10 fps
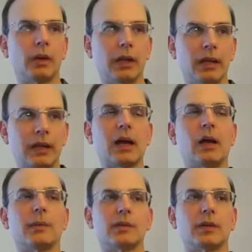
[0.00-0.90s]
it
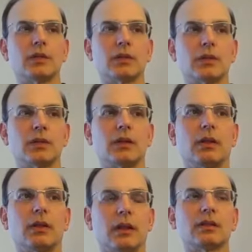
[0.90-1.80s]
helps because there's certain
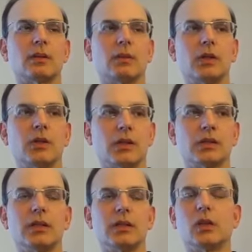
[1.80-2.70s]
things that we just
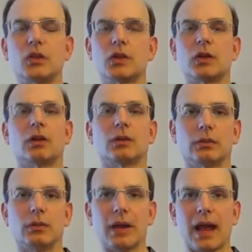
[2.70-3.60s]
knee jerk
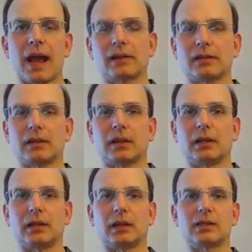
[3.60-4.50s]
react
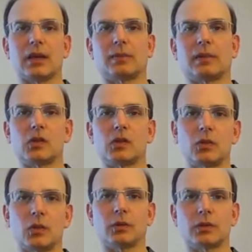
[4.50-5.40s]
and accept as
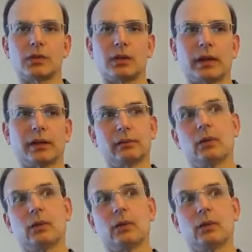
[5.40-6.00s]
truths like